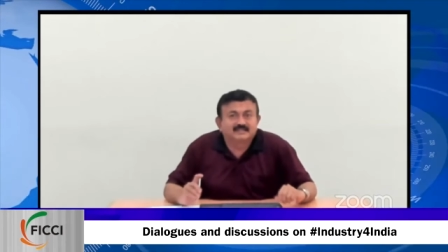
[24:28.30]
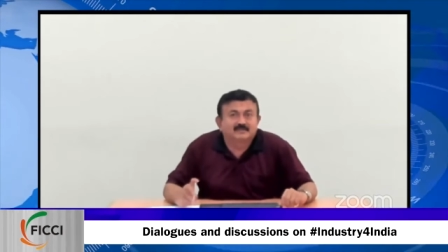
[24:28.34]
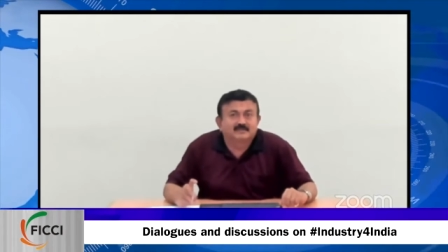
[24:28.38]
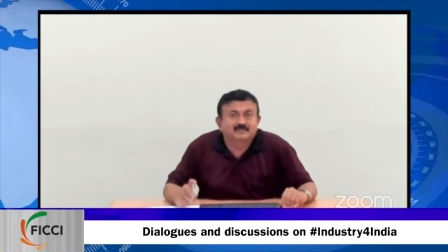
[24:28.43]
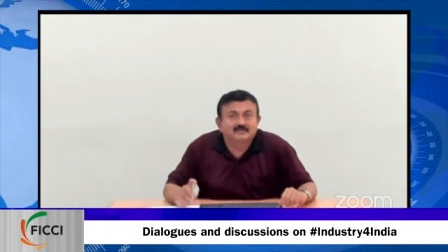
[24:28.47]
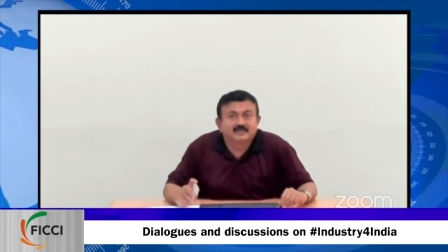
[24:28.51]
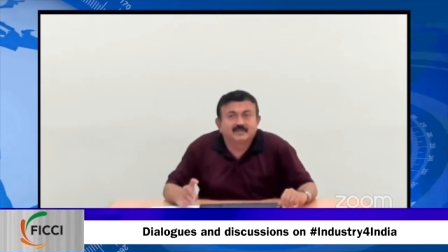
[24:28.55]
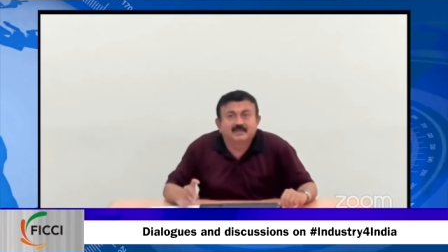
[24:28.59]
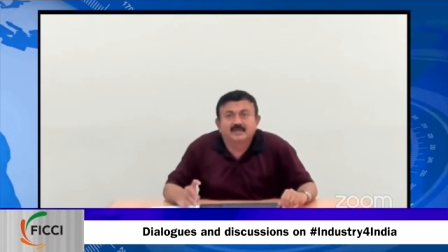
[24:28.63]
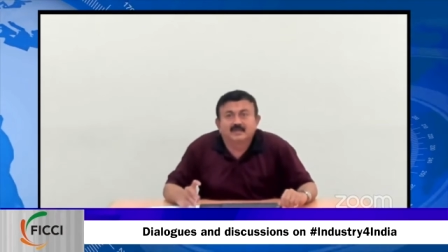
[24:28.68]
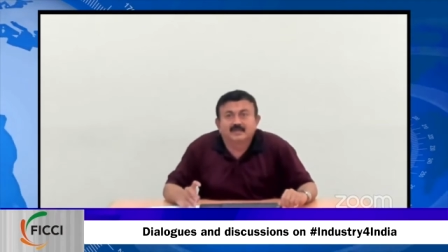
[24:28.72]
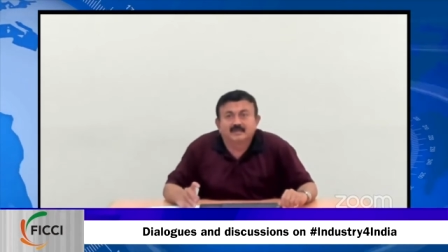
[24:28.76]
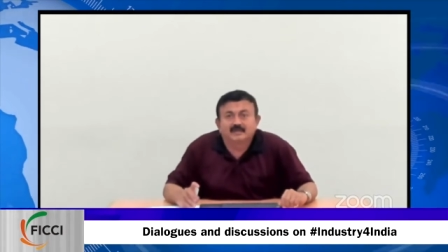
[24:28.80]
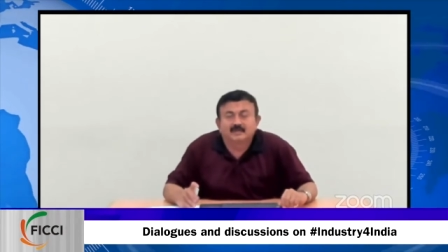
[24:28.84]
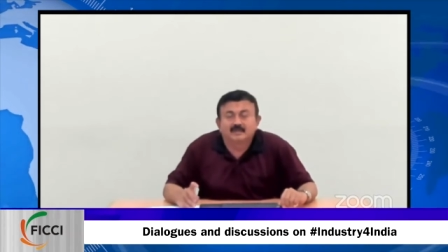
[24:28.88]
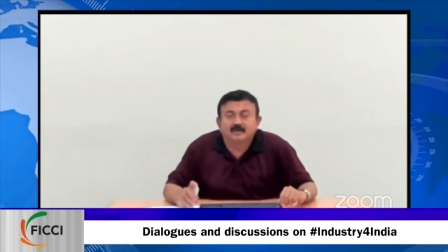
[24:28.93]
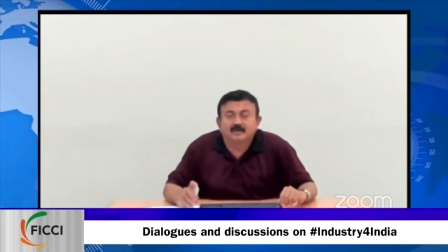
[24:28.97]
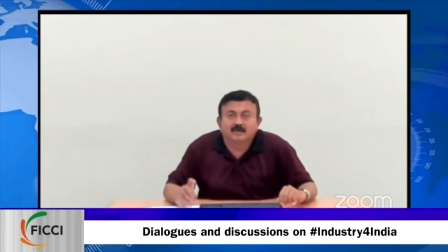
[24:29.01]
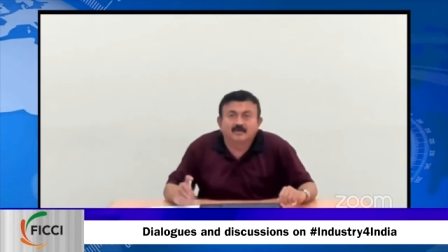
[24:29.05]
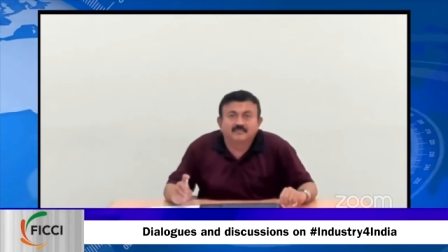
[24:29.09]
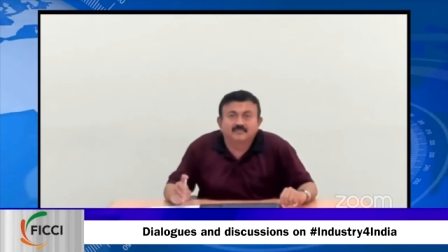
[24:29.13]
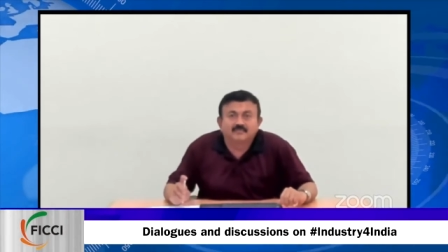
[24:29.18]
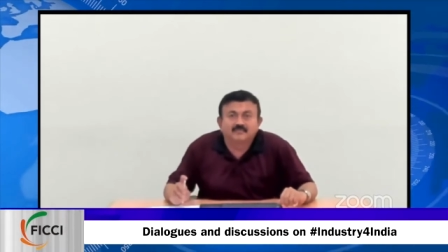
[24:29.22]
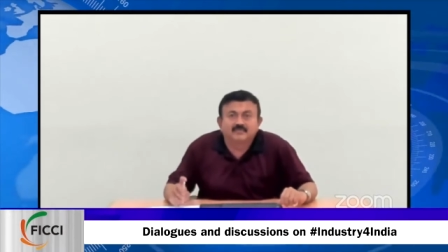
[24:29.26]
uh, of the
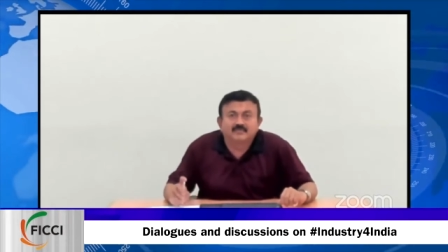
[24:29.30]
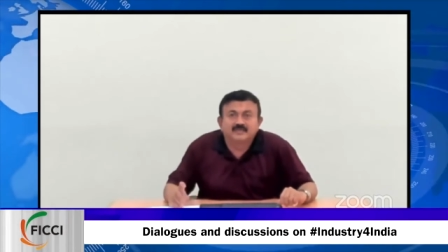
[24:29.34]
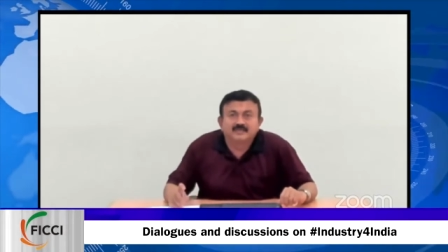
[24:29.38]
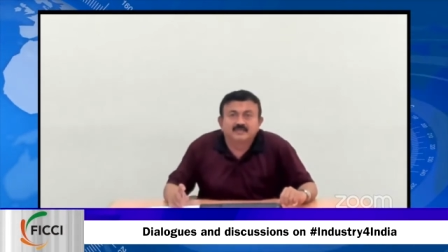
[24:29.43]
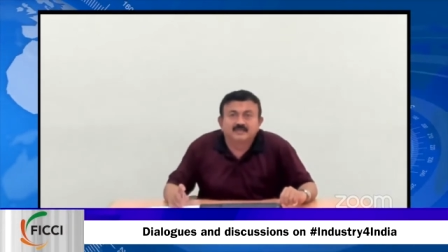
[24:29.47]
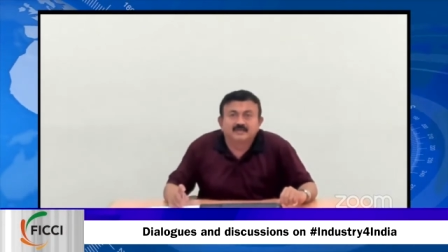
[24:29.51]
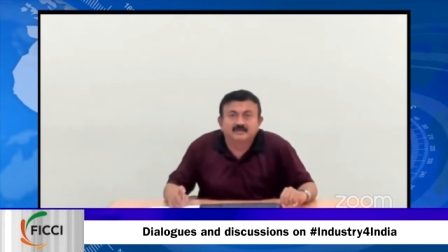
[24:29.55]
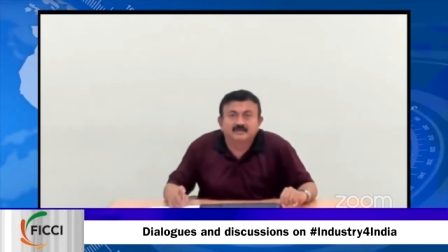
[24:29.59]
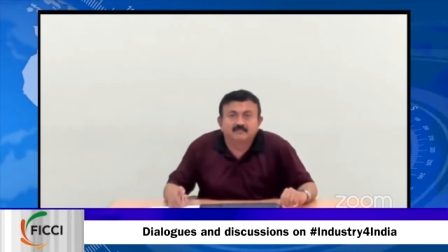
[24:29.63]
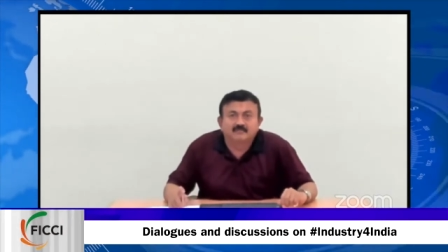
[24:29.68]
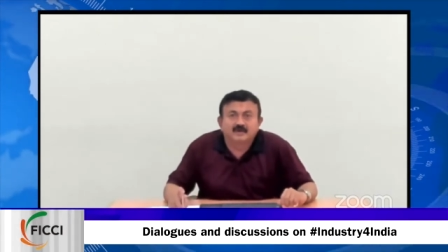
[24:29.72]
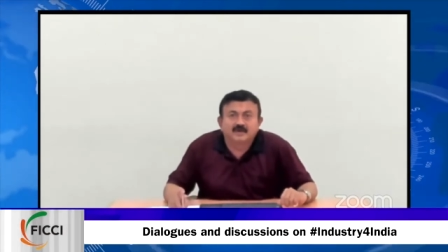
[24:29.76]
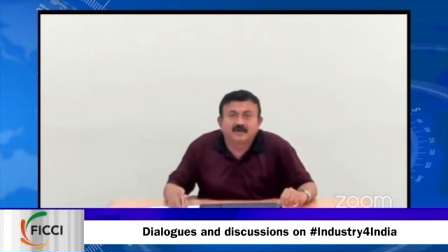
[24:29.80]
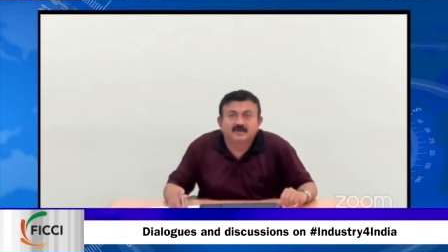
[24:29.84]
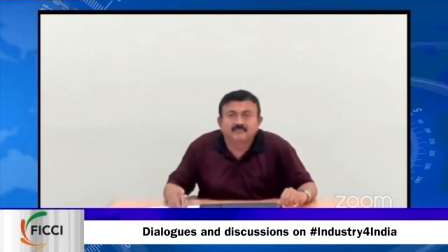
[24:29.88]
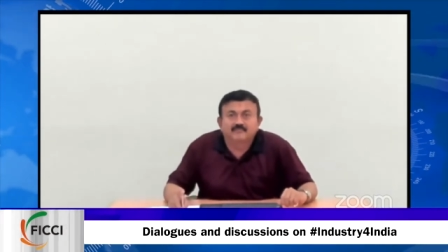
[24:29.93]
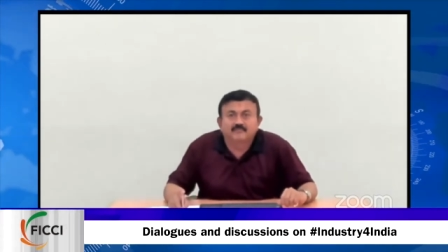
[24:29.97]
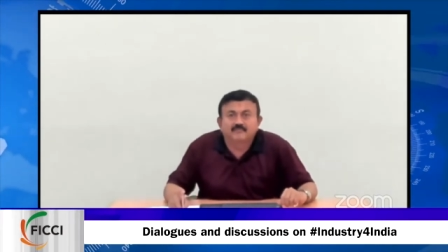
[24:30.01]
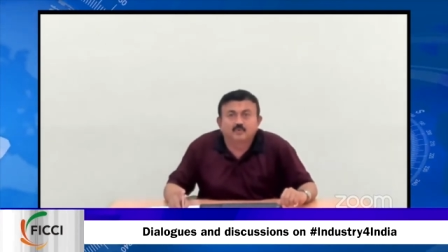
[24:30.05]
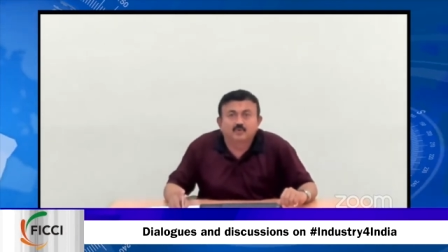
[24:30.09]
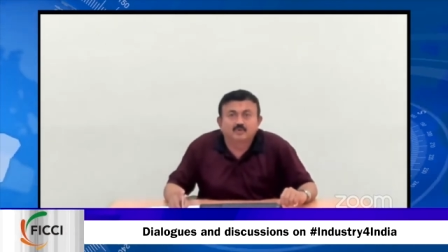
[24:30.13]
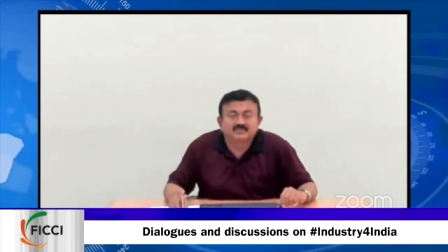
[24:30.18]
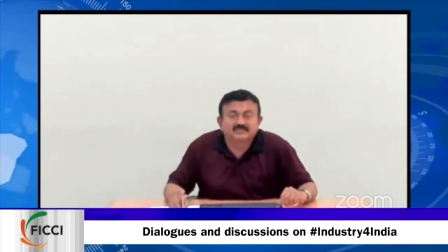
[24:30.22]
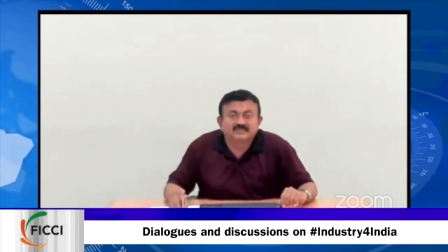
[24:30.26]
of the
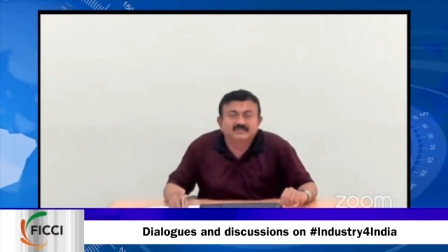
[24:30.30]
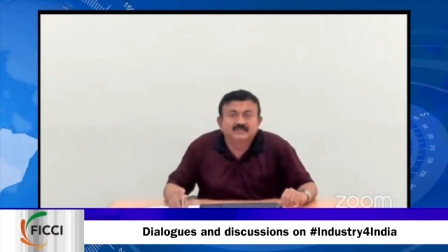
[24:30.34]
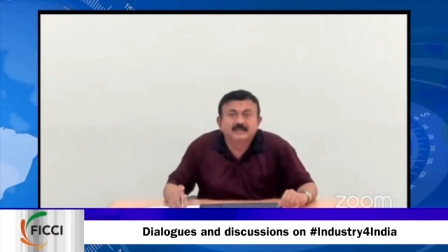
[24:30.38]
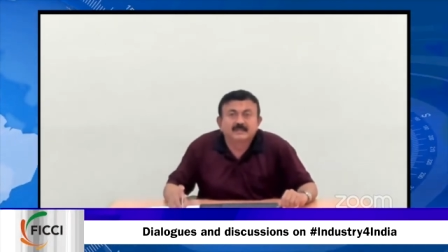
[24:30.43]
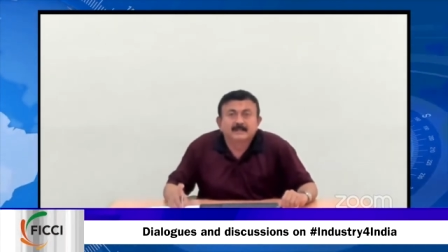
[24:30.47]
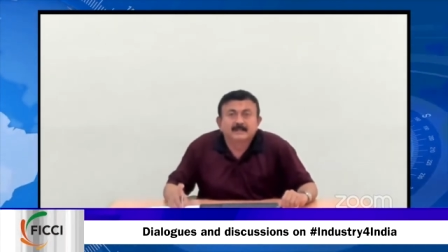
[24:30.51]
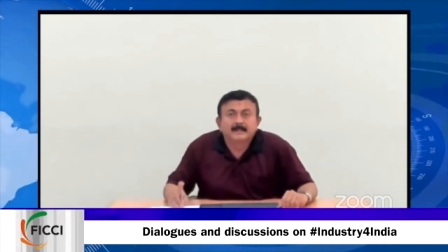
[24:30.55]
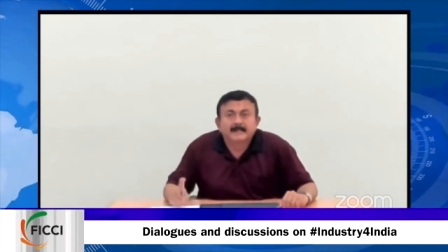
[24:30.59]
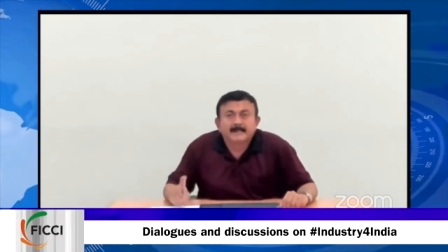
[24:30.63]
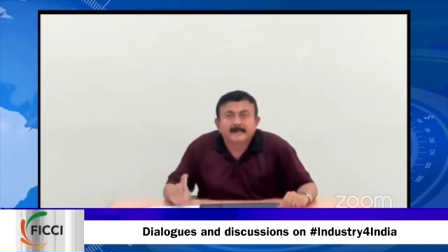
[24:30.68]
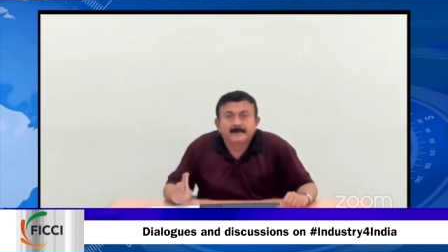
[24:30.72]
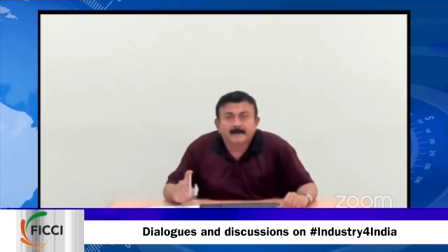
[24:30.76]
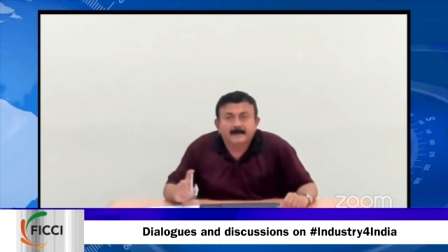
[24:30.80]
workforce,